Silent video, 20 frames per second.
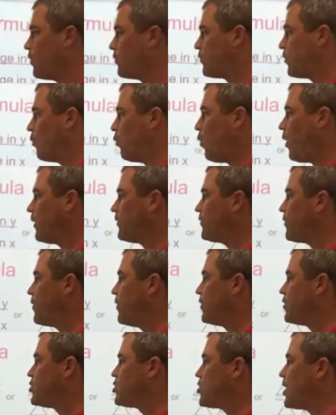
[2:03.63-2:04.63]
So what's
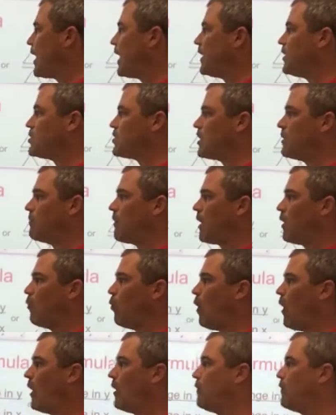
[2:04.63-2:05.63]
the change in my
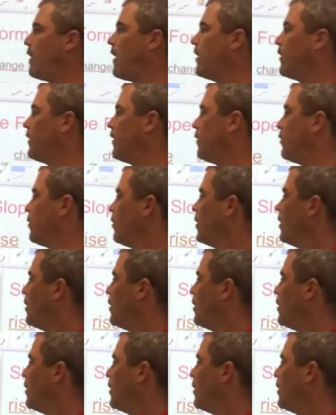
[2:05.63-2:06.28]
y value?